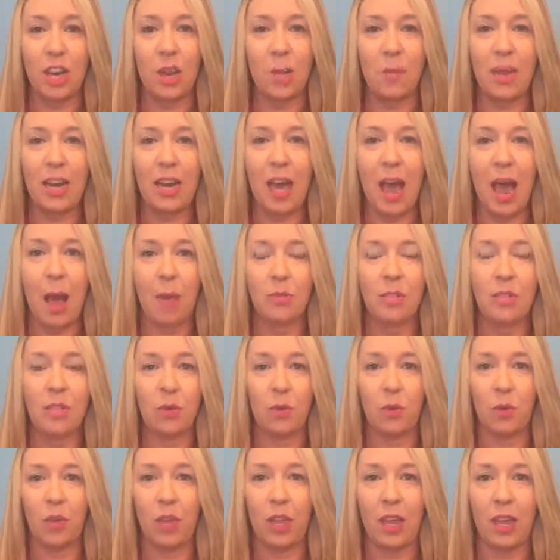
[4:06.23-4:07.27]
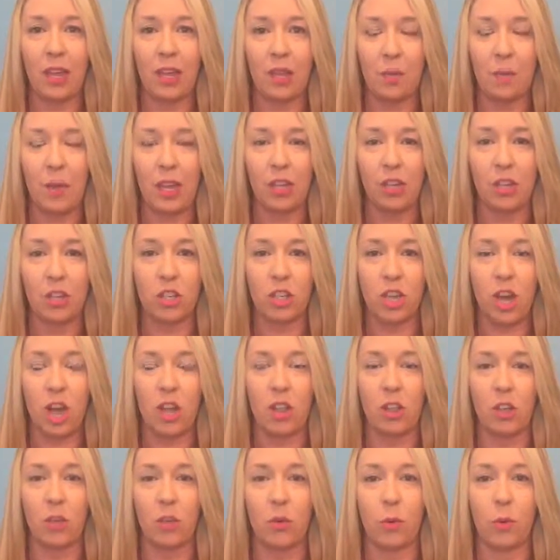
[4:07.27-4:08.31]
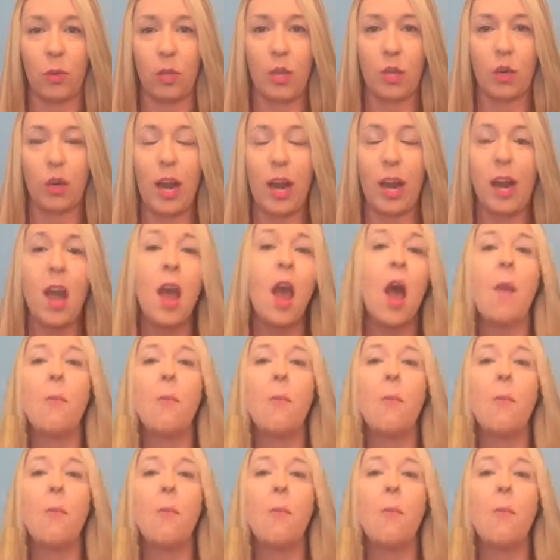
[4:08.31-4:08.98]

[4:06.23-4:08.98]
I mean, absolutely, it can make your shot look really great.